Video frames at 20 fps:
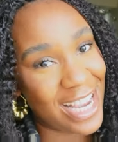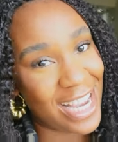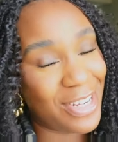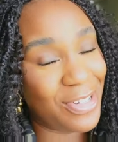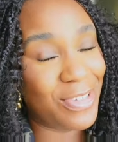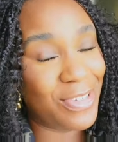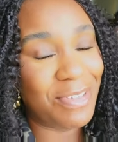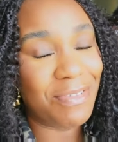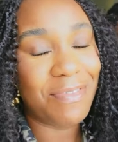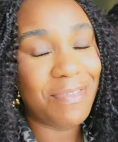you
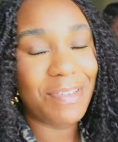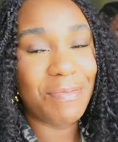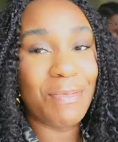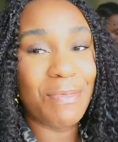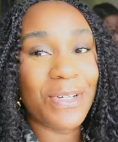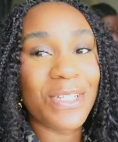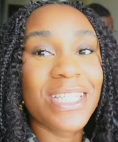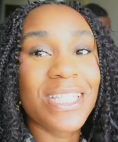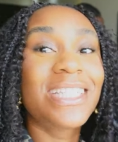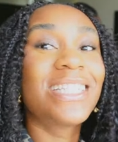know, the
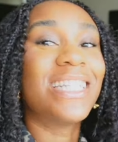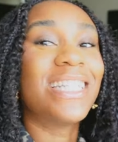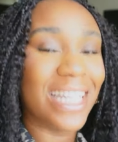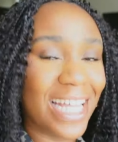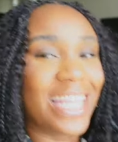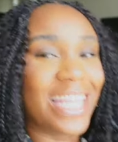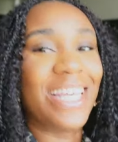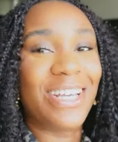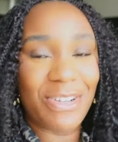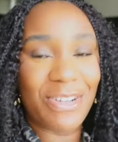famous
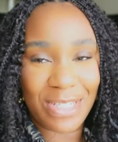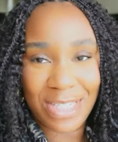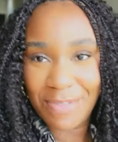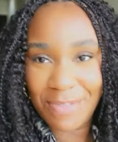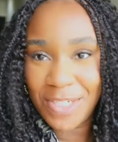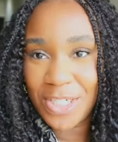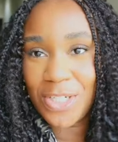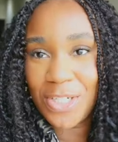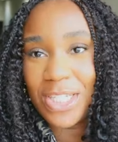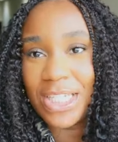Lekki
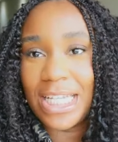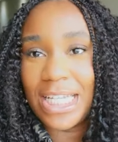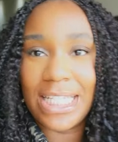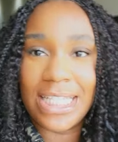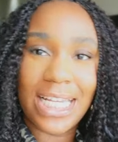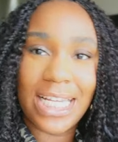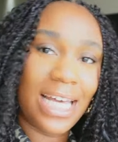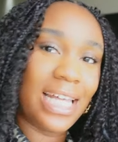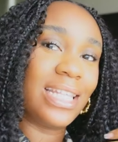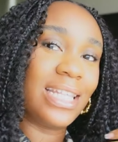Conservation
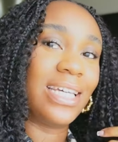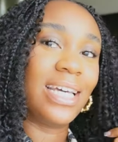Center and the